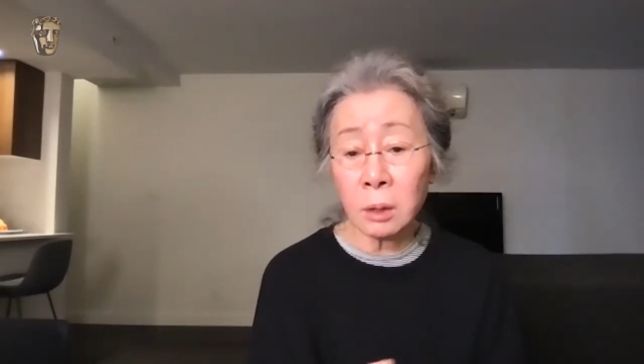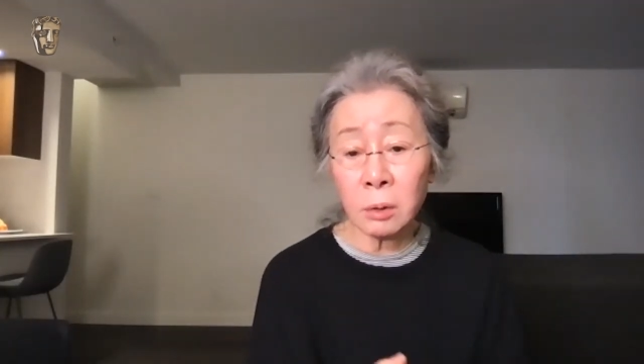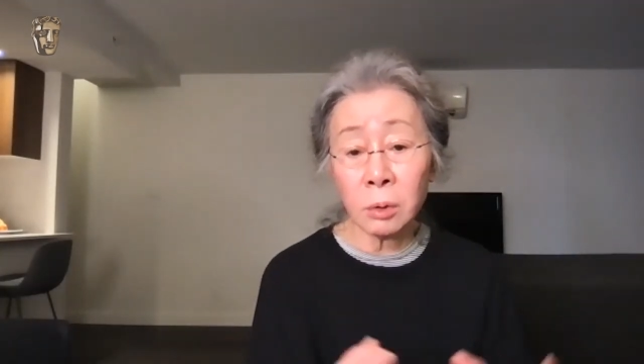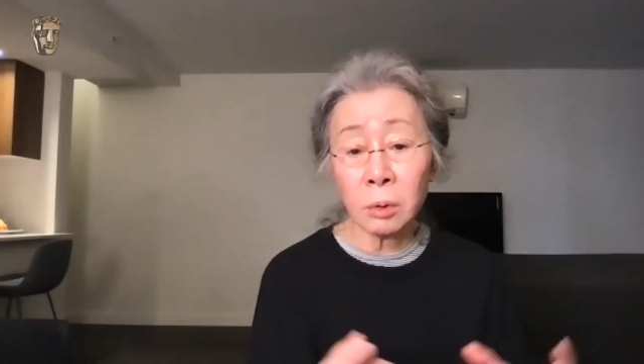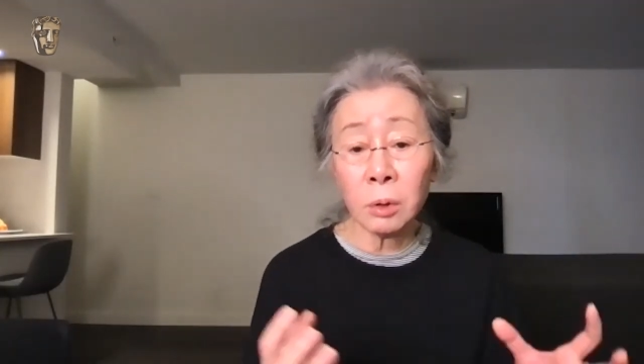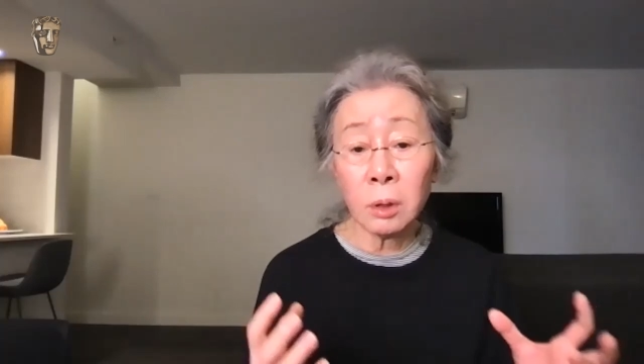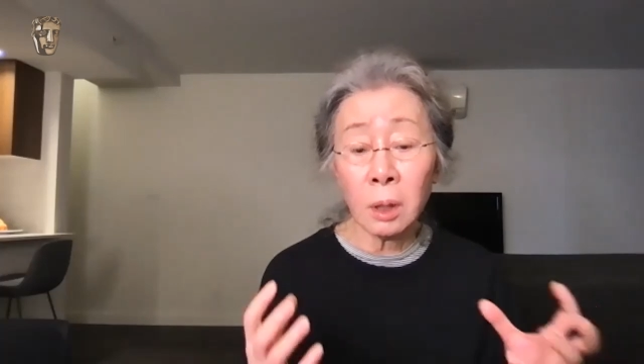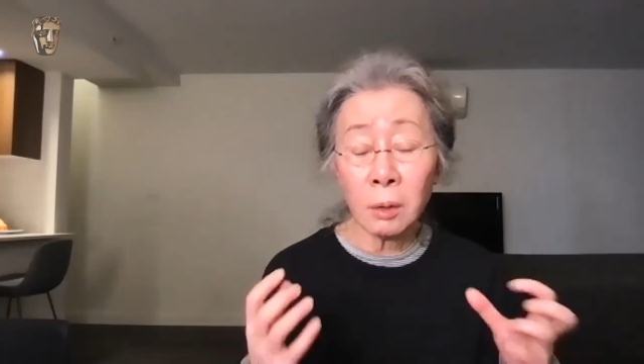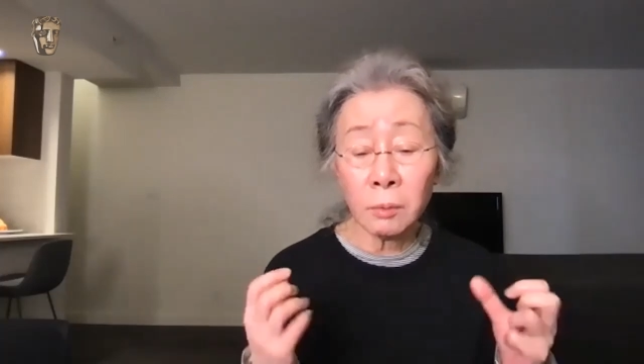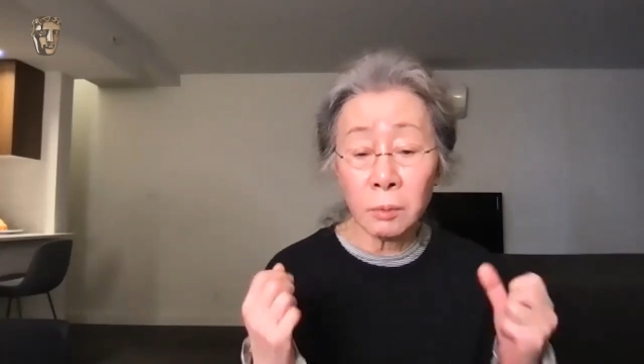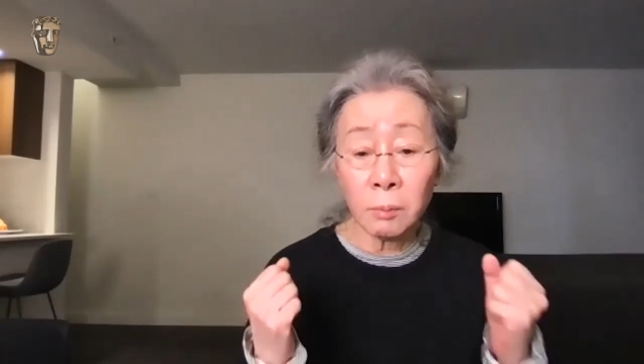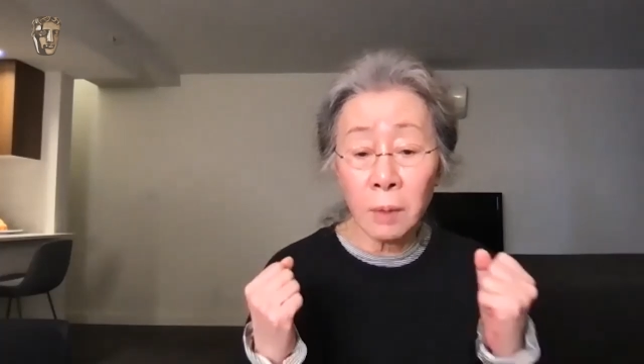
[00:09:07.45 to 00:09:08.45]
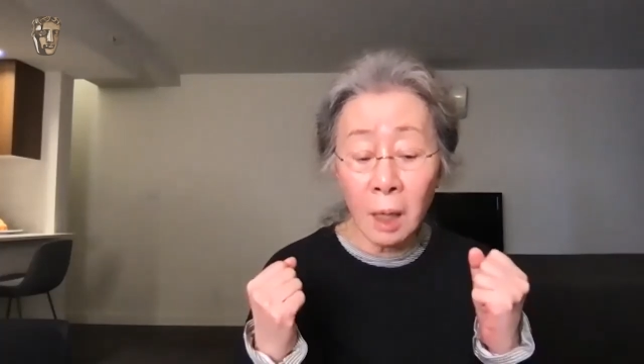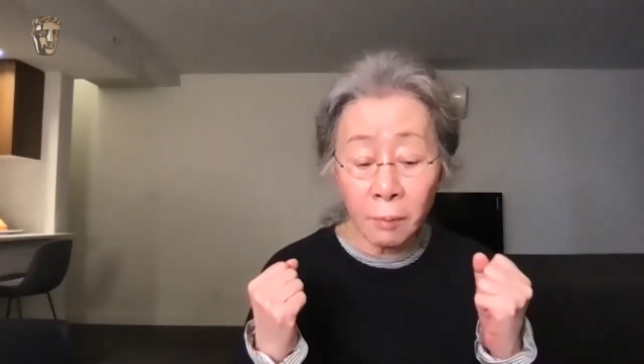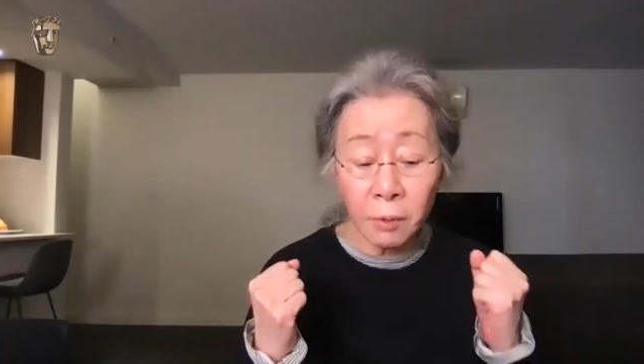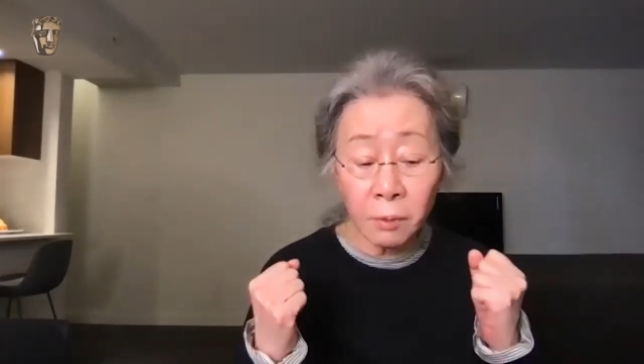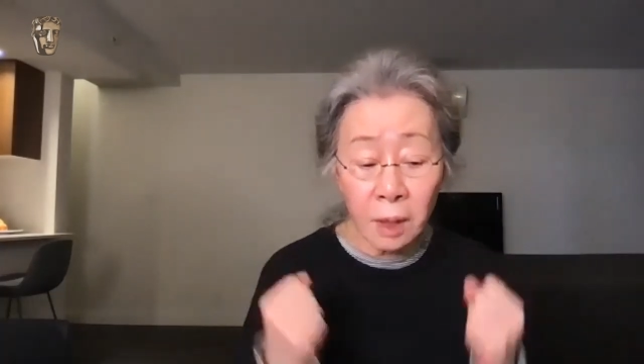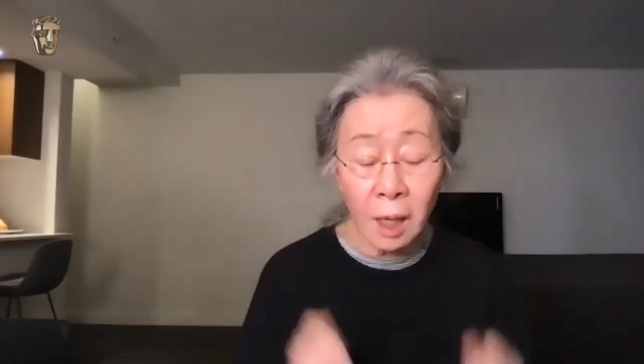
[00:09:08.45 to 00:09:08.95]

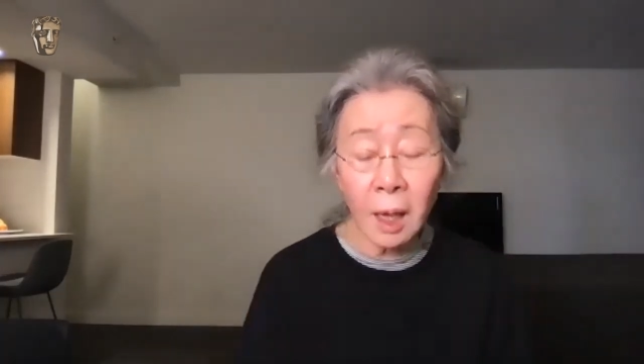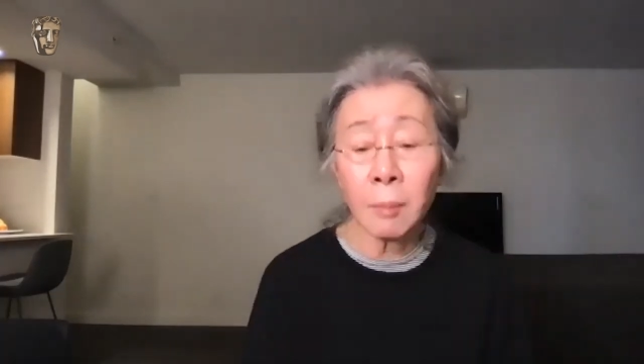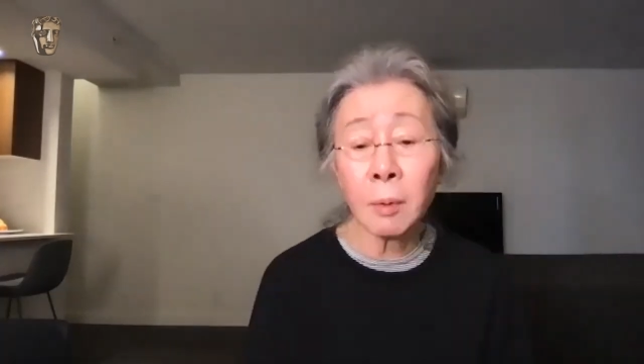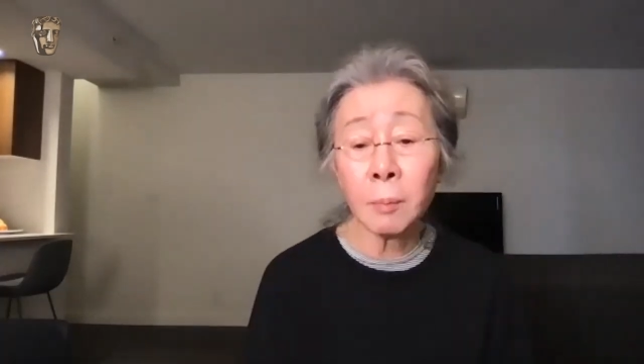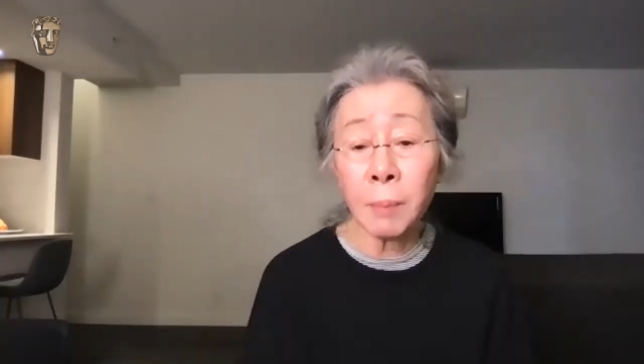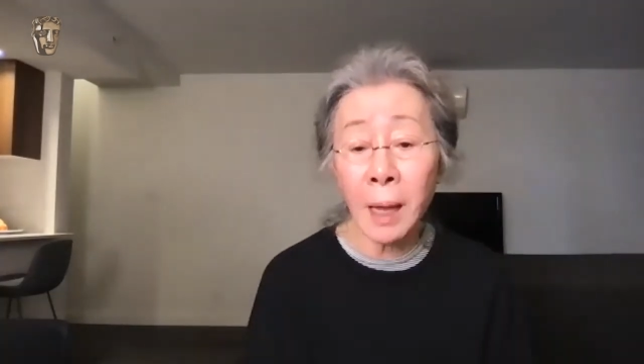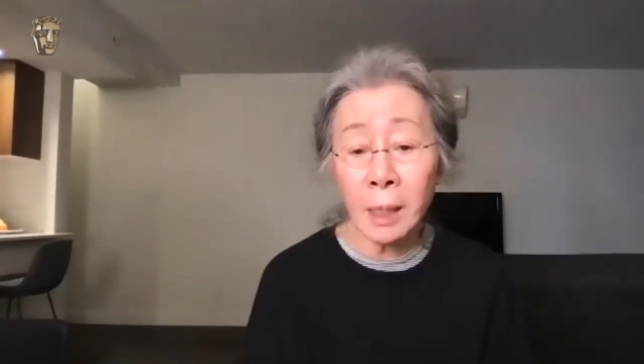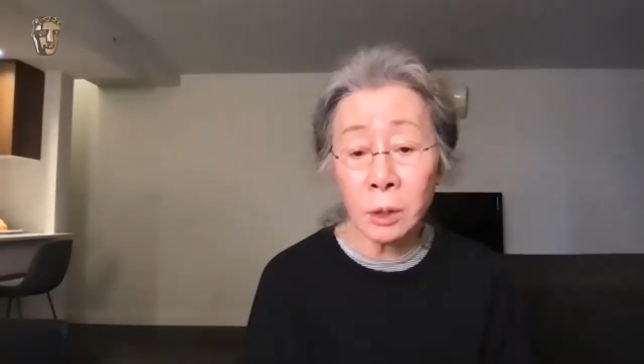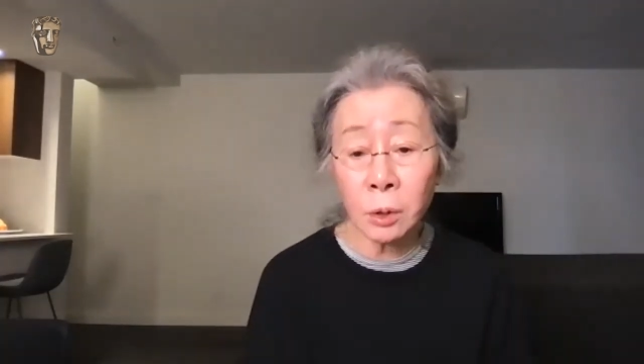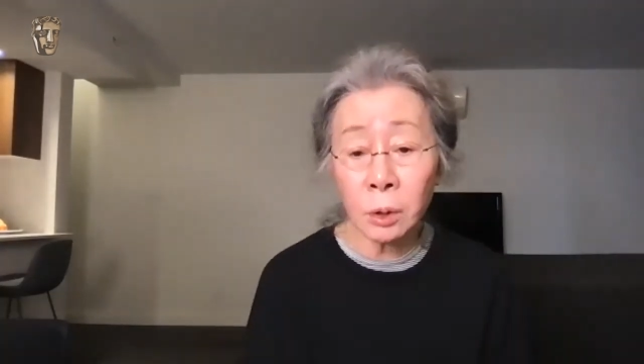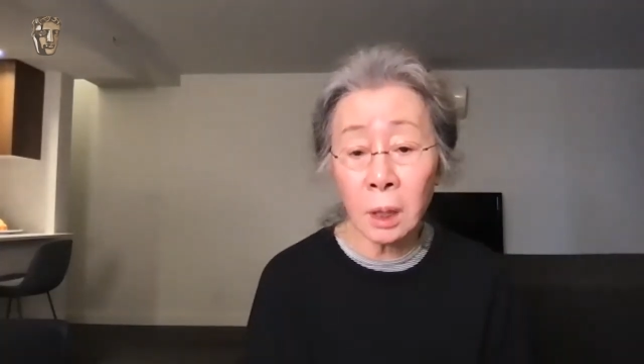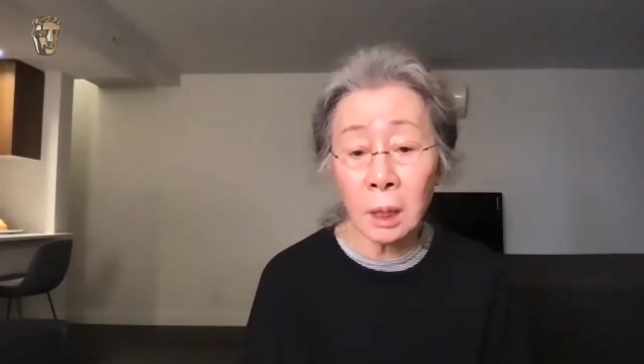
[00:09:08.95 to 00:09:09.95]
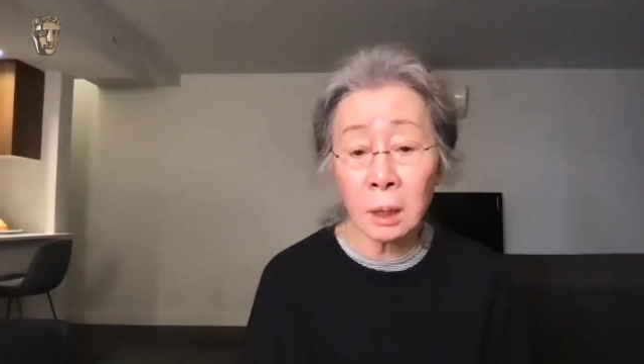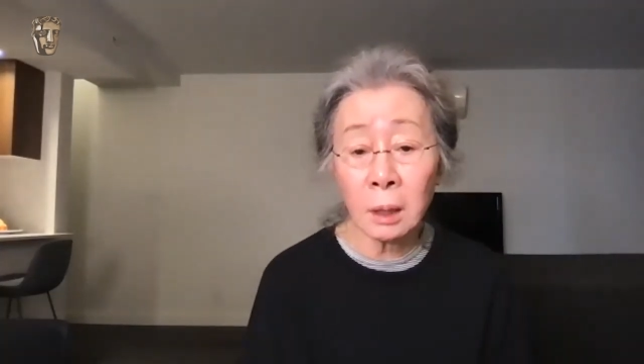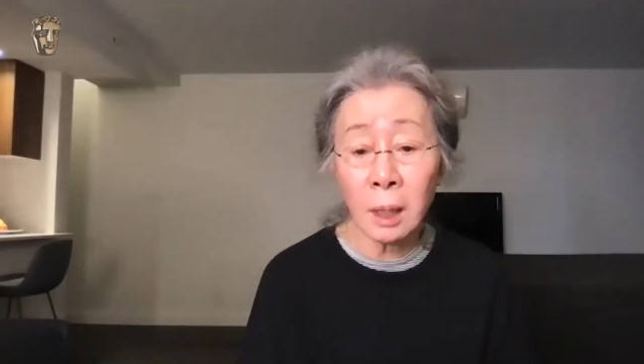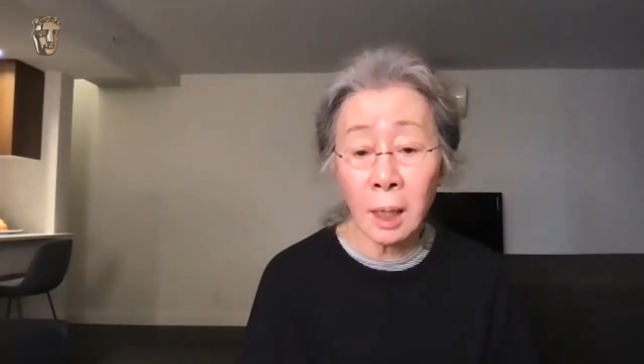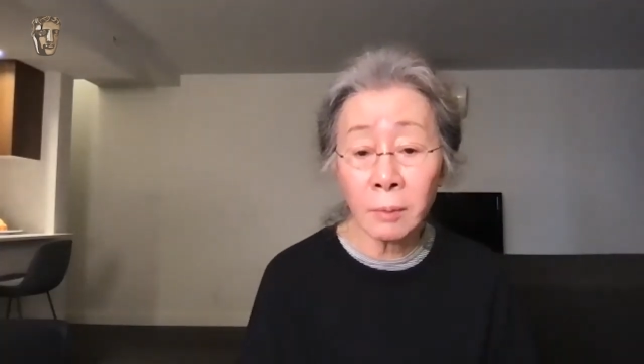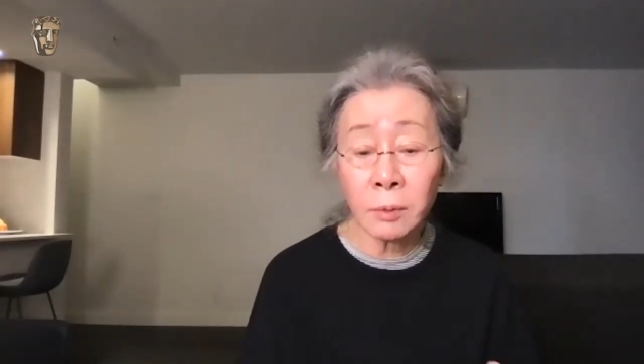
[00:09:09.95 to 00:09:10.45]
they have a passion and they
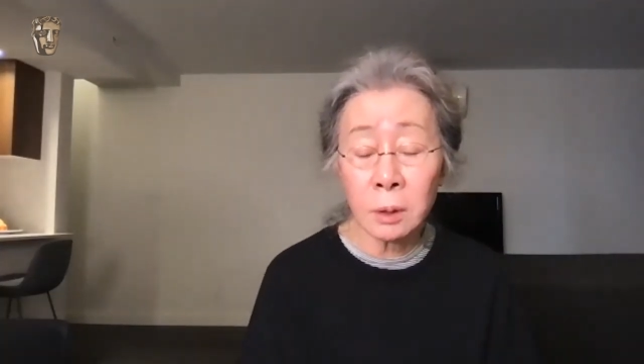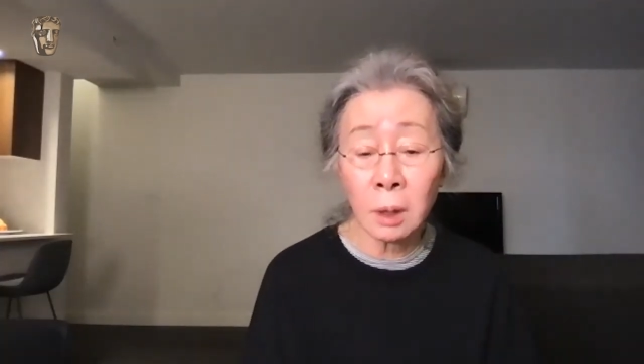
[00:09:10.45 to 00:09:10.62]
have